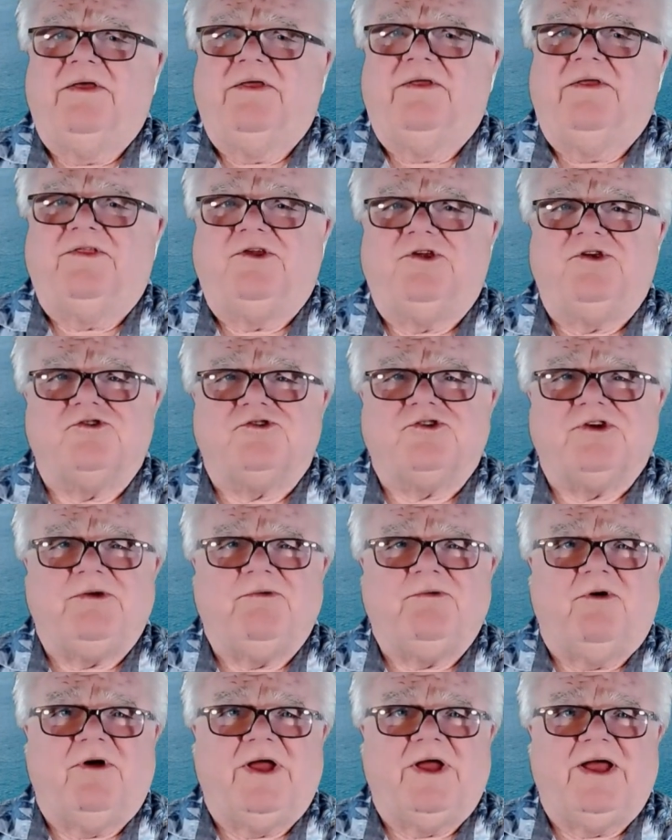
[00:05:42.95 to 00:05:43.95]
They usually
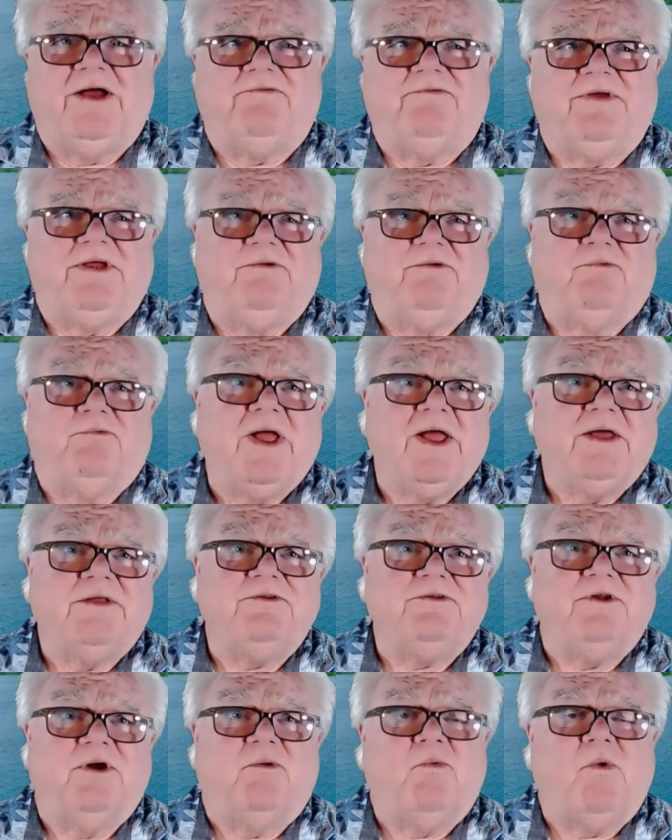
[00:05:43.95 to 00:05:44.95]
will have a red
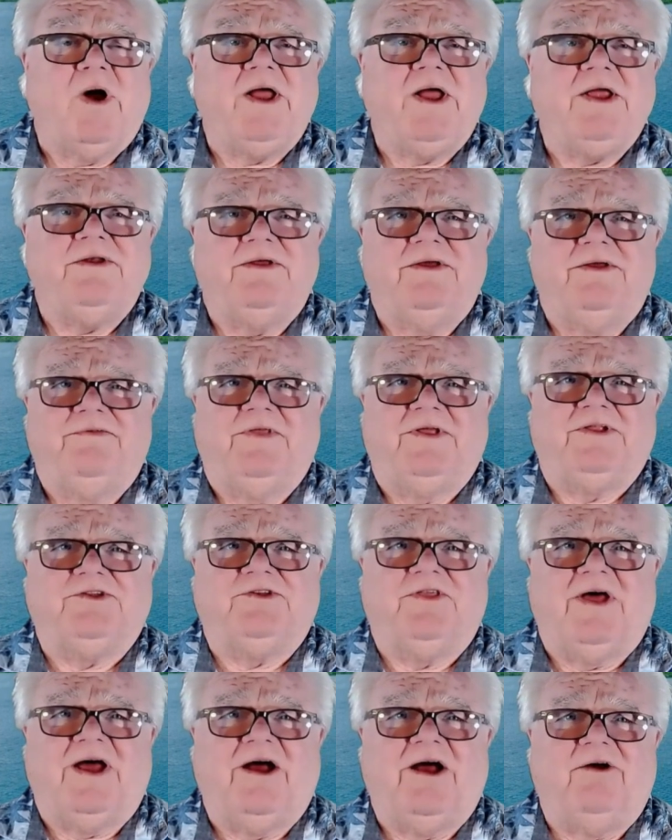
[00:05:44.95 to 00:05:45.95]
and a white. That's
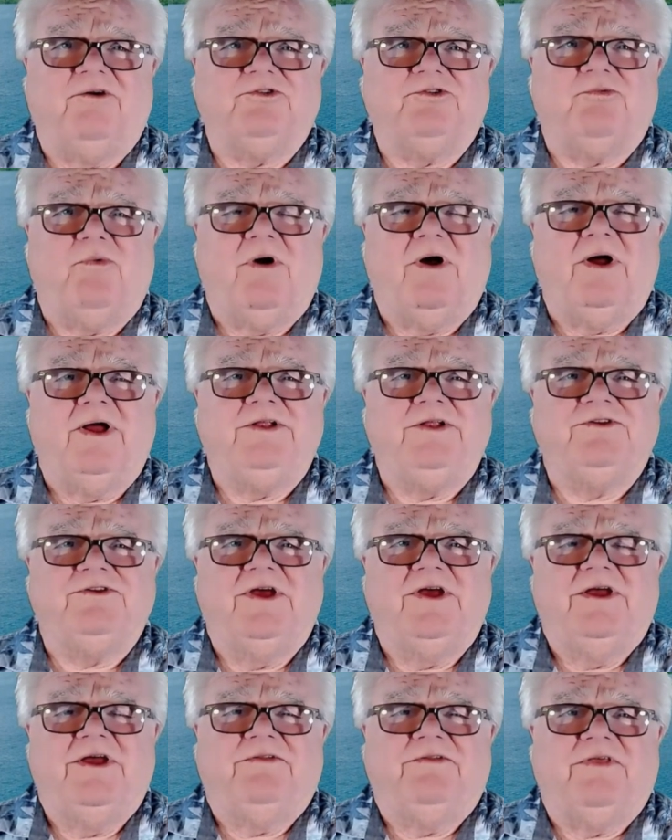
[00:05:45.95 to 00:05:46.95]
the house wines
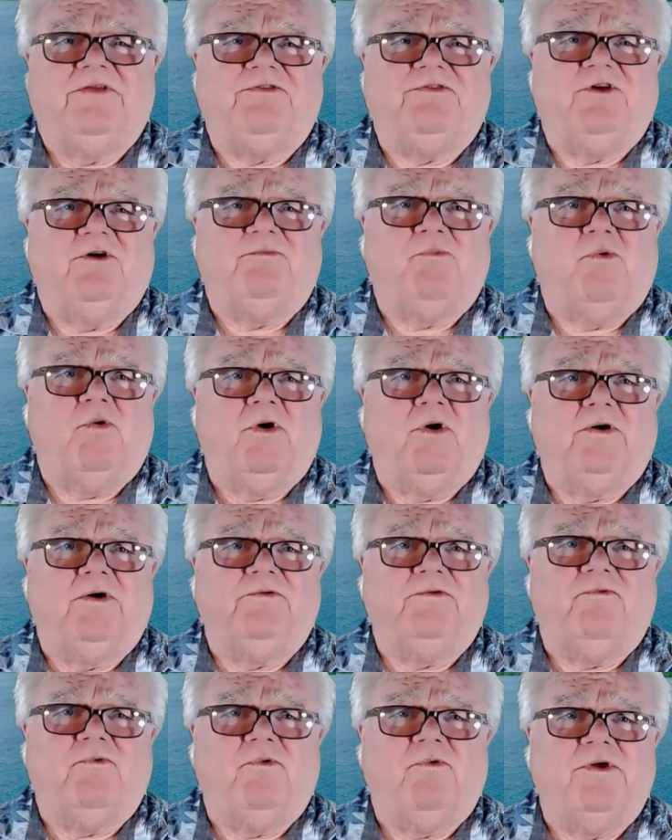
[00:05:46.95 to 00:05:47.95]
that they'll pour
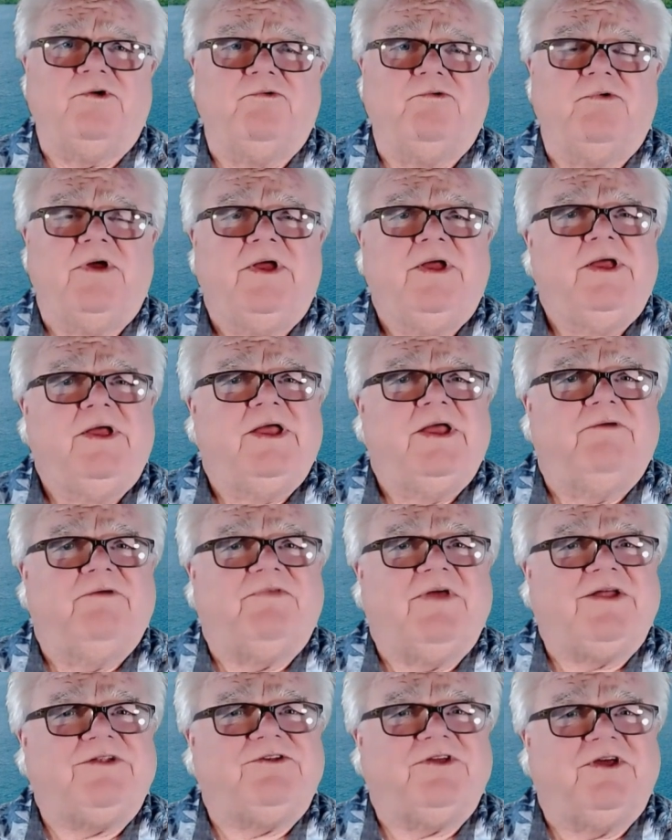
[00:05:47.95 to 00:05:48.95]
for you. If
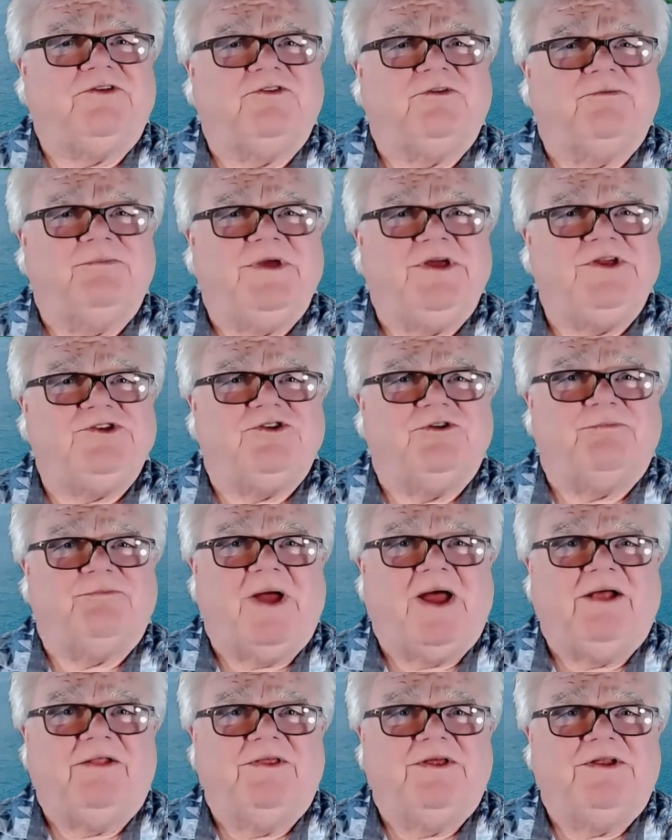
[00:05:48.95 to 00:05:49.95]
that doesn't meet your
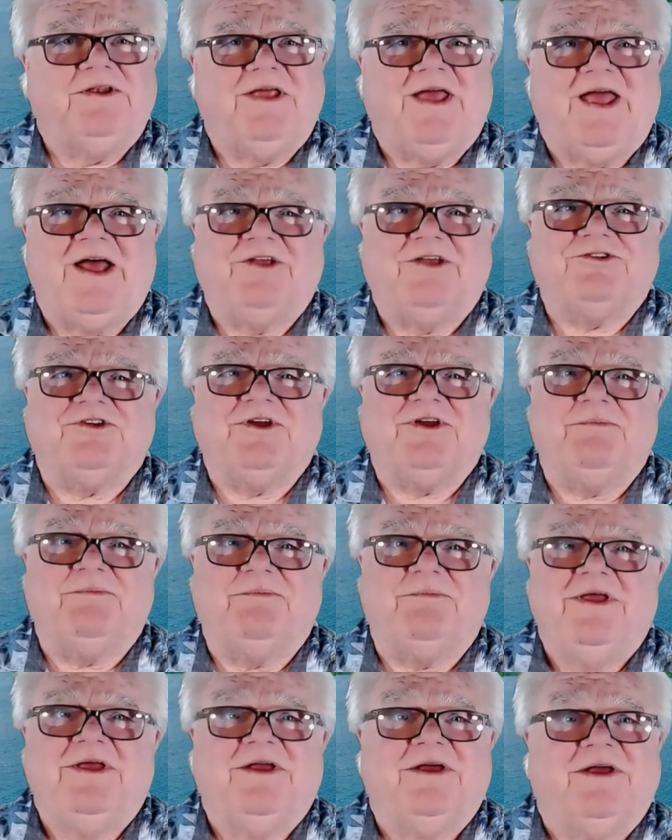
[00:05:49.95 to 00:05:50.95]
palate, ask them,
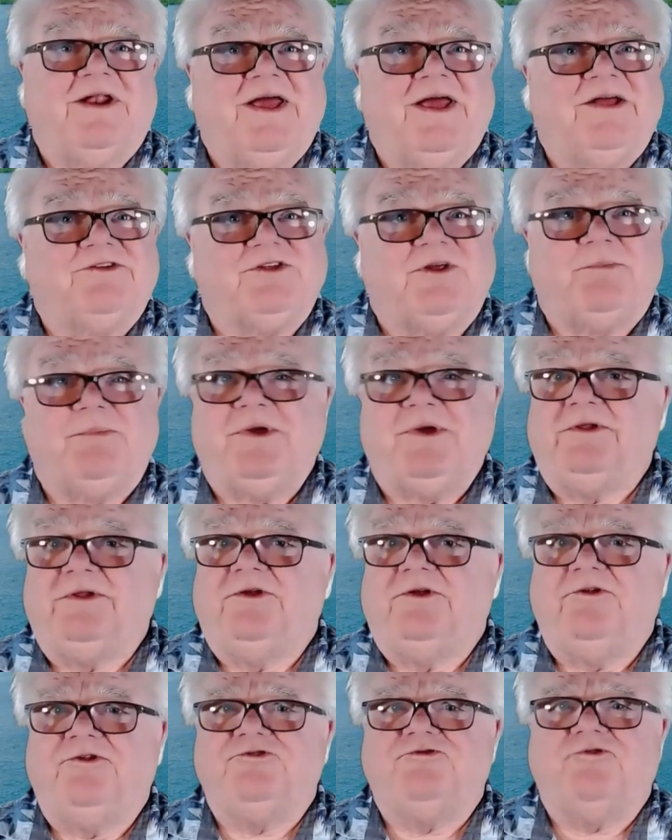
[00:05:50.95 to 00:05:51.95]
can I have something a
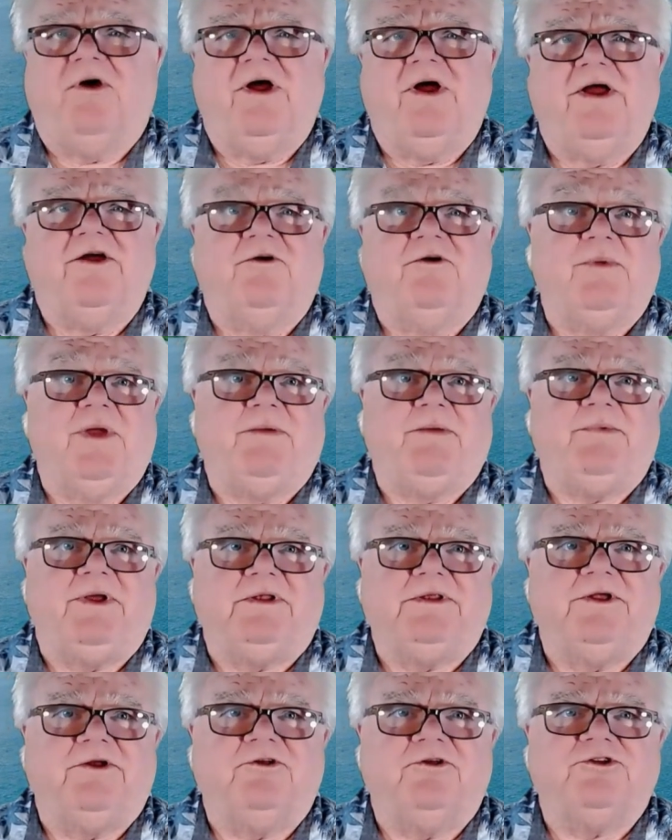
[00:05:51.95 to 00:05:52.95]
little drier, maybe a
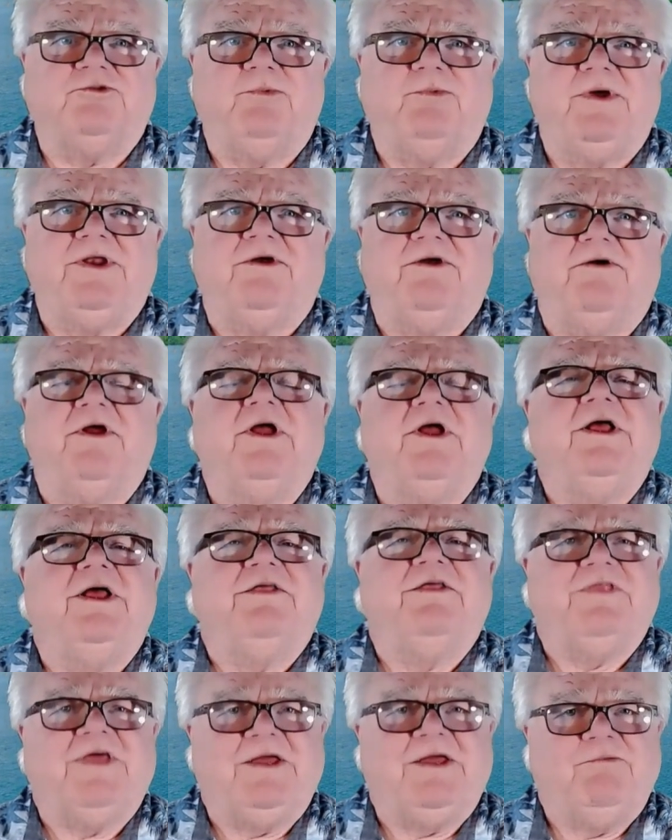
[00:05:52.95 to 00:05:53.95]
little sweeter?
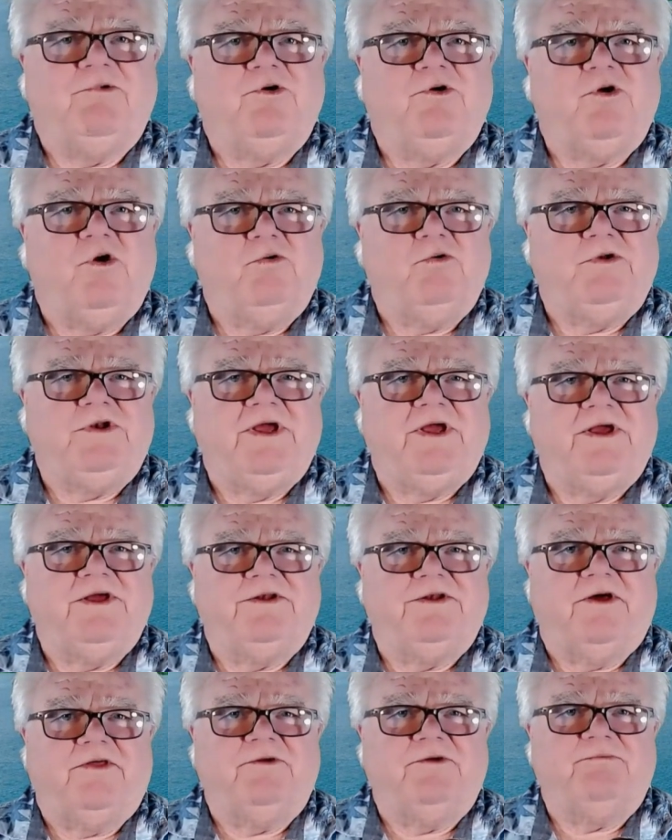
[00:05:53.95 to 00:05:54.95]
They will go dig
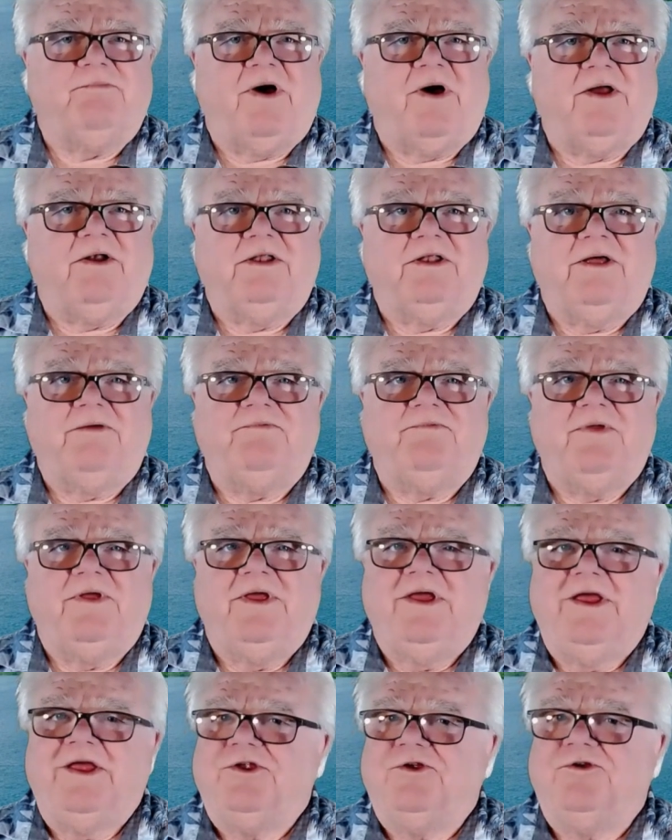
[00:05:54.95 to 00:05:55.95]
another bottle up.
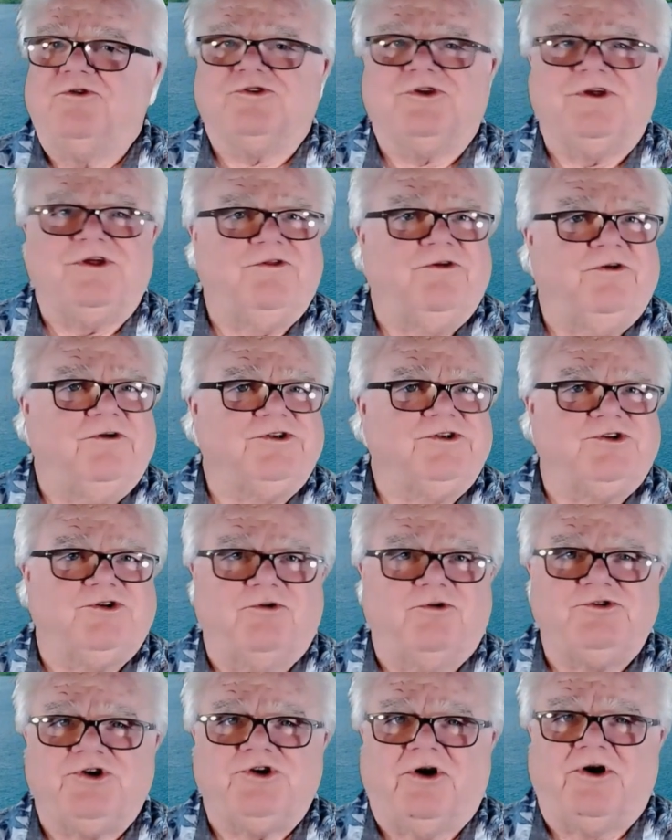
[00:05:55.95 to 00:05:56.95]
Usually there is no
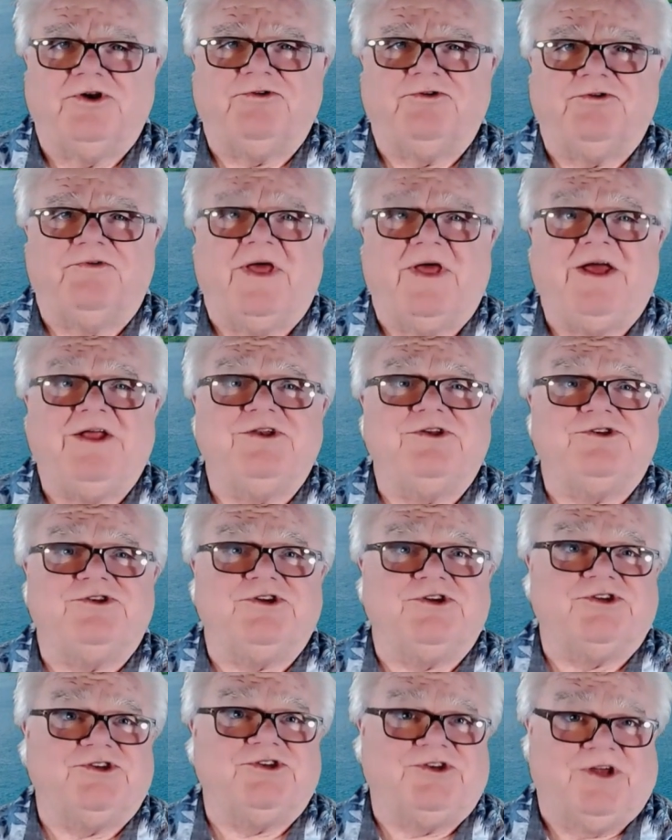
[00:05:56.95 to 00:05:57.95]
charge for that.
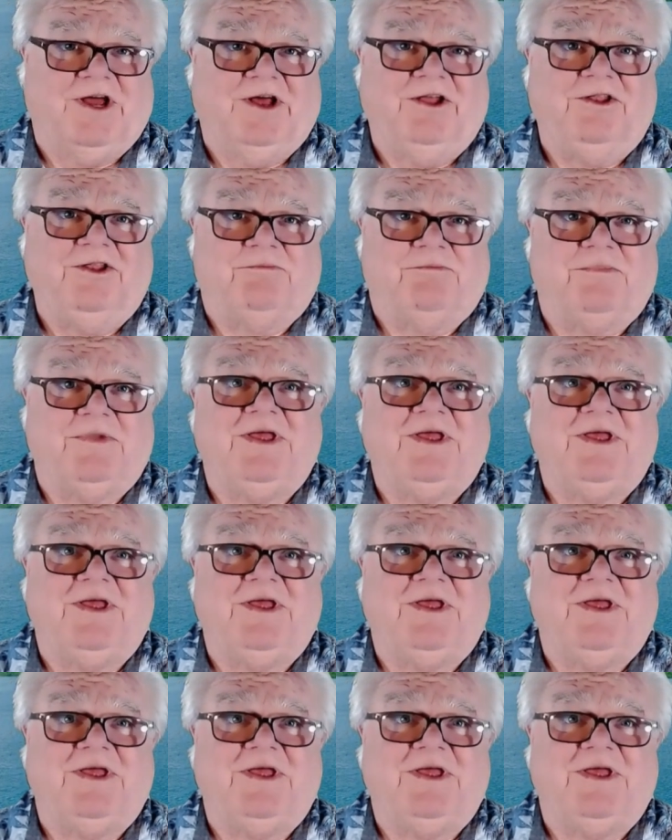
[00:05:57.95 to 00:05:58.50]
Just tell them